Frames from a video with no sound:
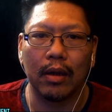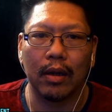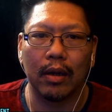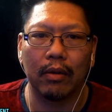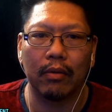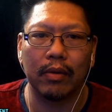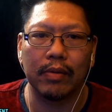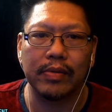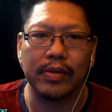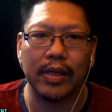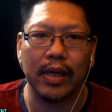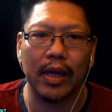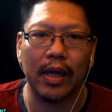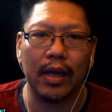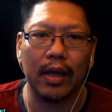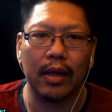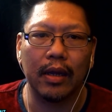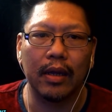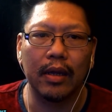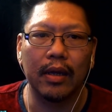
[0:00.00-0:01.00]
You know what I'm
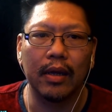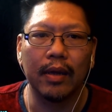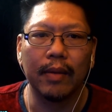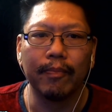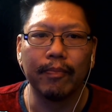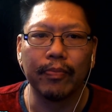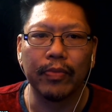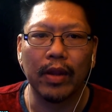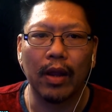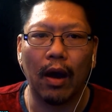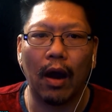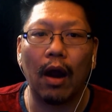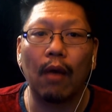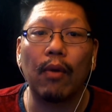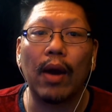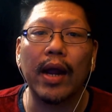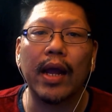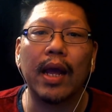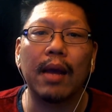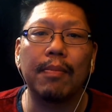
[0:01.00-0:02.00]
saying?
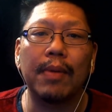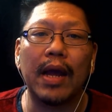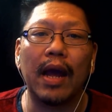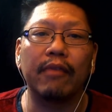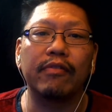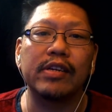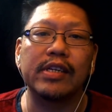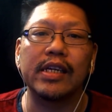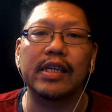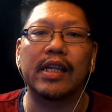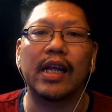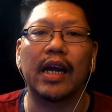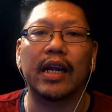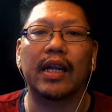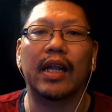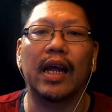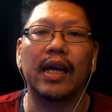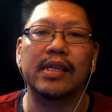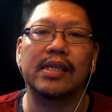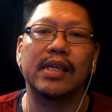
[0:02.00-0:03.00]
Ryan KB, have you seen
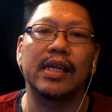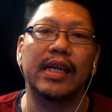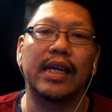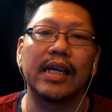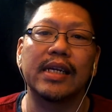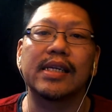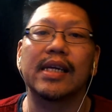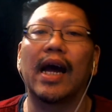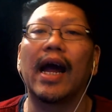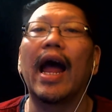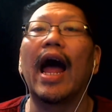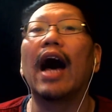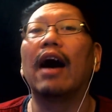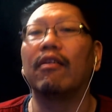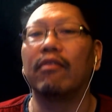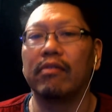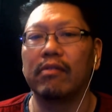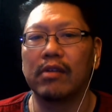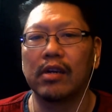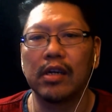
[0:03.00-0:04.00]
Tank Tested? Yes, I
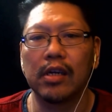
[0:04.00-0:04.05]
have.